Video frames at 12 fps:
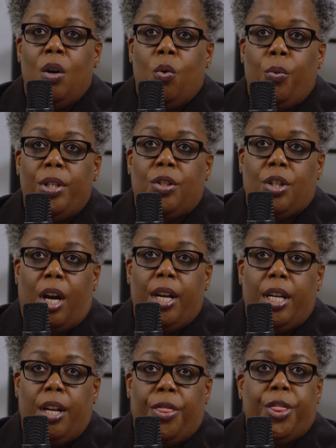we
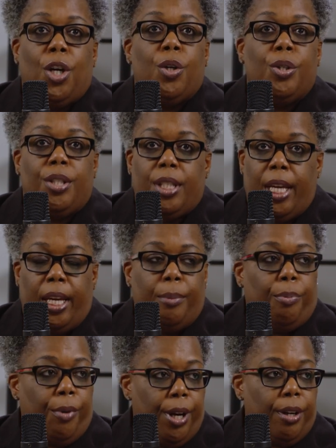started a Thursday
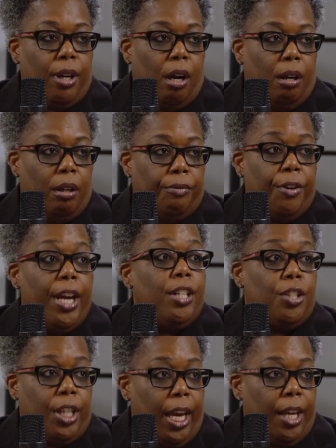prayer call for
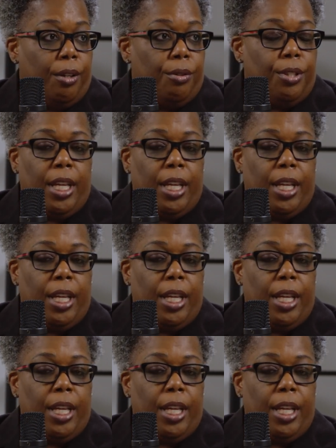educators.